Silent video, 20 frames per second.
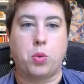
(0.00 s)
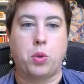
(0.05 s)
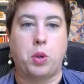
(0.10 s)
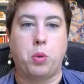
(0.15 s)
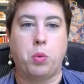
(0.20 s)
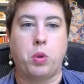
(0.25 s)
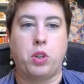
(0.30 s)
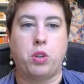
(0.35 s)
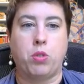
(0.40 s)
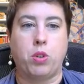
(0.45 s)

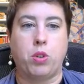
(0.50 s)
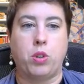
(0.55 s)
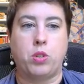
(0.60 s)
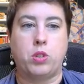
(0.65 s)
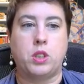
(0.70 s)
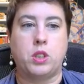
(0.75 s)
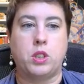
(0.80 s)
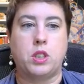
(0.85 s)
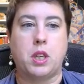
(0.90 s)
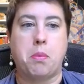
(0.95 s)

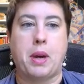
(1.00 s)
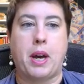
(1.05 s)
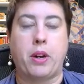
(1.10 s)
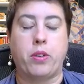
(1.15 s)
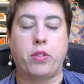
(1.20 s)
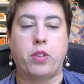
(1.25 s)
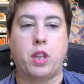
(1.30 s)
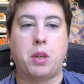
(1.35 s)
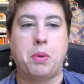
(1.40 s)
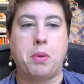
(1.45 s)
21-year-olds
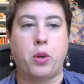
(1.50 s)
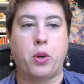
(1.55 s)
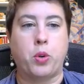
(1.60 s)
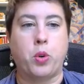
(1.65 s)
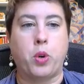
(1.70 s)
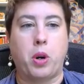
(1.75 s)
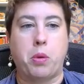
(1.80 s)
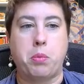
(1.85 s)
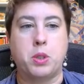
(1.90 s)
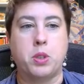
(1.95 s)
about the
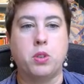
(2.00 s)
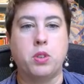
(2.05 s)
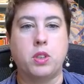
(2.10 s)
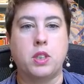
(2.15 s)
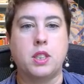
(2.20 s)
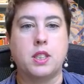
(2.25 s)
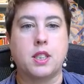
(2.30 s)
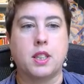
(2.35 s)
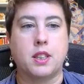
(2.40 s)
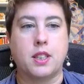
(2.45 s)
AmeriCorps
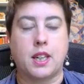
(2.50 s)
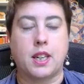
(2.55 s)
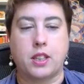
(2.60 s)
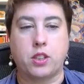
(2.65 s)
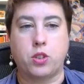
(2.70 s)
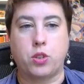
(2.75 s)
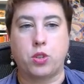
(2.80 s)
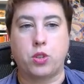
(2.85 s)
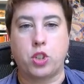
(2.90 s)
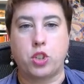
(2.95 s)
opportunities in the
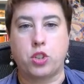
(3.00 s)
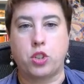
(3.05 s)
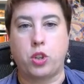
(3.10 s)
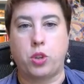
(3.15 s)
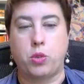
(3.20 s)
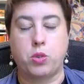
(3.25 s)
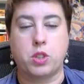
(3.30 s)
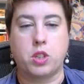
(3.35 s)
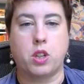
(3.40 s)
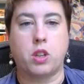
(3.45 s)
text you just
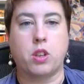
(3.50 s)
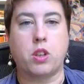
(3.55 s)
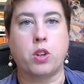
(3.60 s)
used.